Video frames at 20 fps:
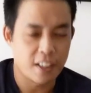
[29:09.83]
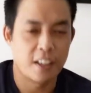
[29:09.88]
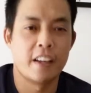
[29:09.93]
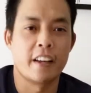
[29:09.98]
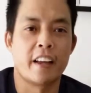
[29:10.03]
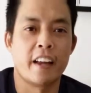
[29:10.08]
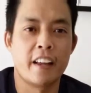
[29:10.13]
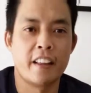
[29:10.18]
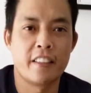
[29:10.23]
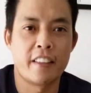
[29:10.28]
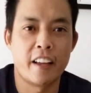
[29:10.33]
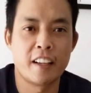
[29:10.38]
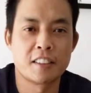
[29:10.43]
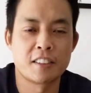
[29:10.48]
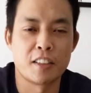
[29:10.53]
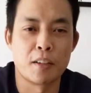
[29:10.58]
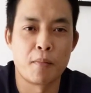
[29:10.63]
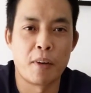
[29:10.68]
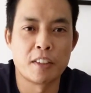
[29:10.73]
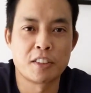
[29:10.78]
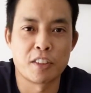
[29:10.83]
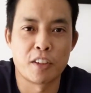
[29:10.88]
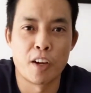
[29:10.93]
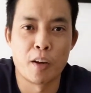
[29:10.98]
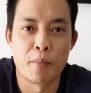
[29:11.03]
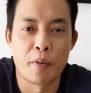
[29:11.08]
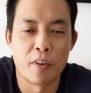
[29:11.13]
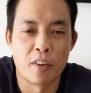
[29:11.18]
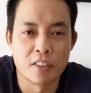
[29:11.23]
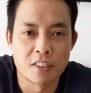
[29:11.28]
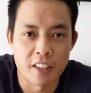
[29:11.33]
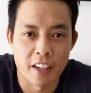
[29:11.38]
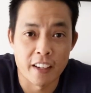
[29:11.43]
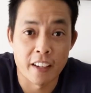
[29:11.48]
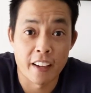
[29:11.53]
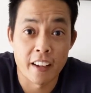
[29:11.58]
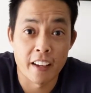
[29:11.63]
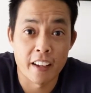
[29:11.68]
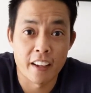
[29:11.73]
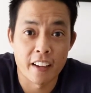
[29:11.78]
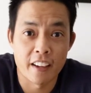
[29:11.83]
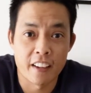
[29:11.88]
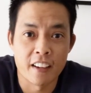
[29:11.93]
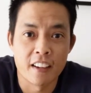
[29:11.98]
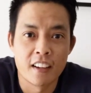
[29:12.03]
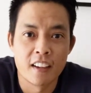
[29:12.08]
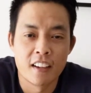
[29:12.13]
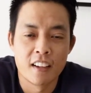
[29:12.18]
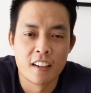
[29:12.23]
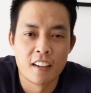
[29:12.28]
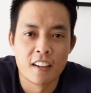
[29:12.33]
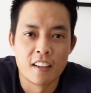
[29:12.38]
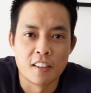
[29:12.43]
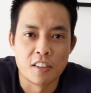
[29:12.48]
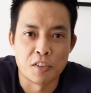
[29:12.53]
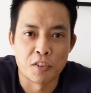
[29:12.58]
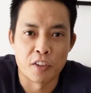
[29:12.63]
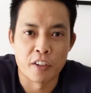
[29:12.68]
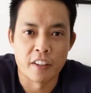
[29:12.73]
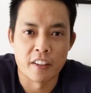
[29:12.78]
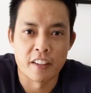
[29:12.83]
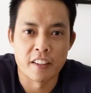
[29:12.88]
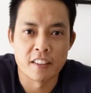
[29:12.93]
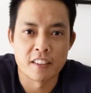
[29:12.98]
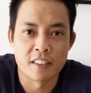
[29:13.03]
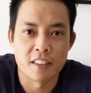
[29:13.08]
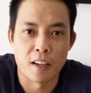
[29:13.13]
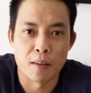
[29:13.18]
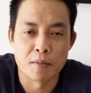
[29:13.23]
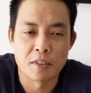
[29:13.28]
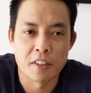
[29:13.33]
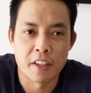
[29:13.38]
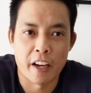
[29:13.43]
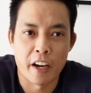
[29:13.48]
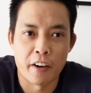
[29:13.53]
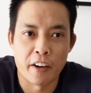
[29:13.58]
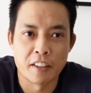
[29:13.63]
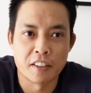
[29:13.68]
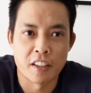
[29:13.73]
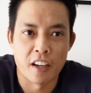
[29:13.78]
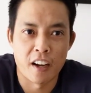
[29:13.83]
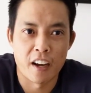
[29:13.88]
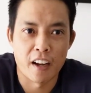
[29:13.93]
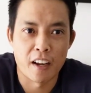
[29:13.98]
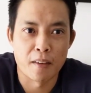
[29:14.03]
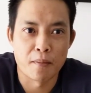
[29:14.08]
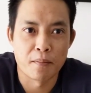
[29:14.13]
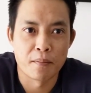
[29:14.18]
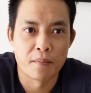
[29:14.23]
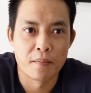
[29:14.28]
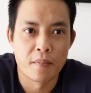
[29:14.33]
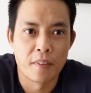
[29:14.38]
again, thanks so much. I hope you all take care during this scary time.